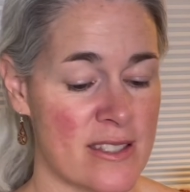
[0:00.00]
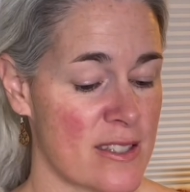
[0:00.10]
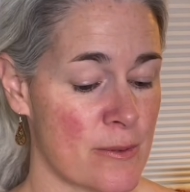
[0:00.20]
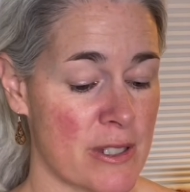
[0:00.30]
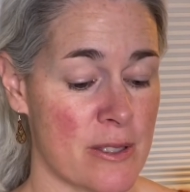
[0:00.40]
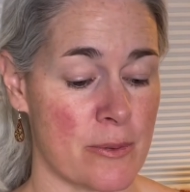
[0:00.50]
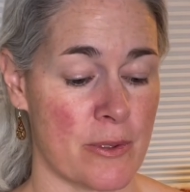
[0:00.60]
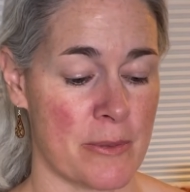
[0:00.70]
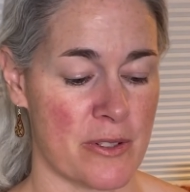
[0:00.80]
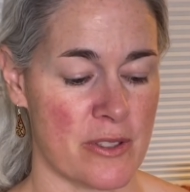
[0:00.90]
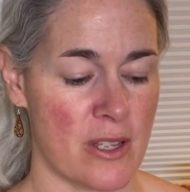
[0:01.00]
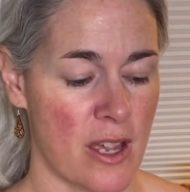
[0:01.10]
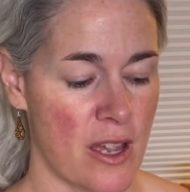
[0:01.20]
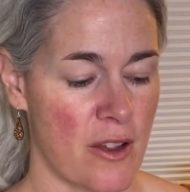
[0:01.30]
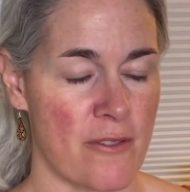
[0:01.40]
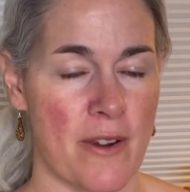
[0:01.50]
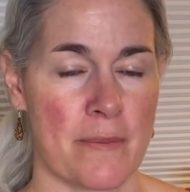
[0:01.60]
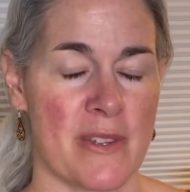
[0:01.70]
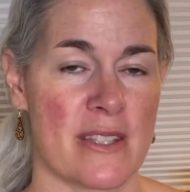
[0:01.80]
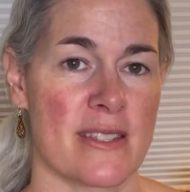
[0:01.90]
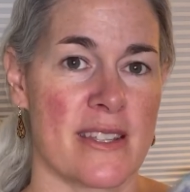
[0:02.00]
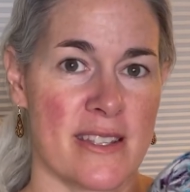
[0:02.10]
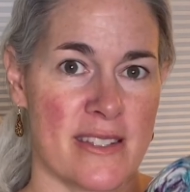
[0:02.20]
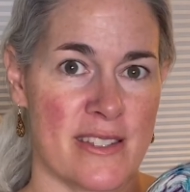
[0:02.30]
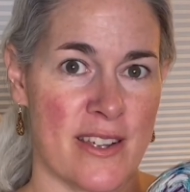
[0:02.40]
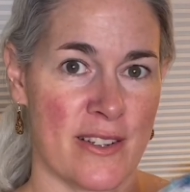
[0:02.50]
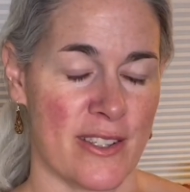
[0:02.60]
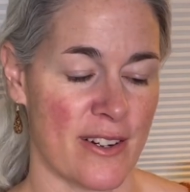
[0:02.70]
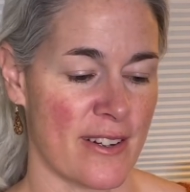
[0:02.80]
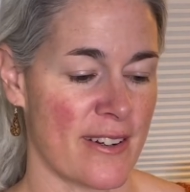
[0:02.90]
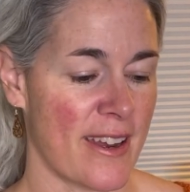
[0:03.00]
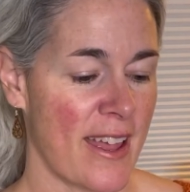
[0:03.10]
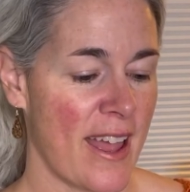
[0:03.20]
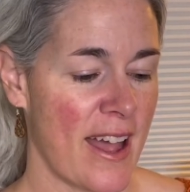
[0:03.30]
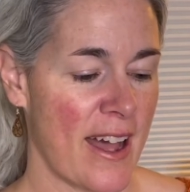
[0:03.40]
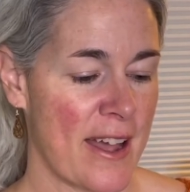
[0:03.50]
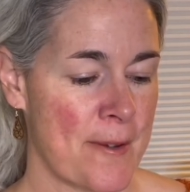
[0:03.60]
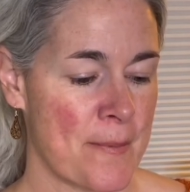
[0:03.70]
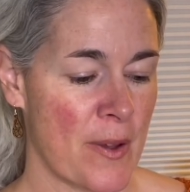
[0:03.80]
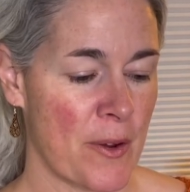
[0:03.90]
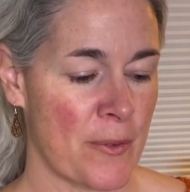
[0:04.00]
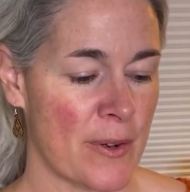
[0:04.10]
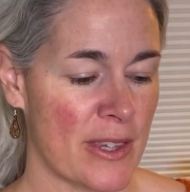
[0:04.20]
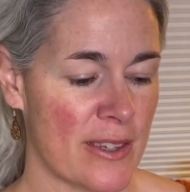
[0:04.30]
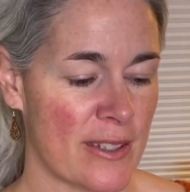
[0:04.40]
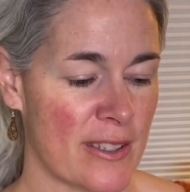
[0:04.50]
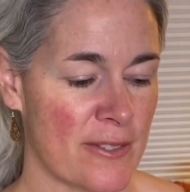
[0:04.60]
the wrist warmers from this sock yarn. I'm really looking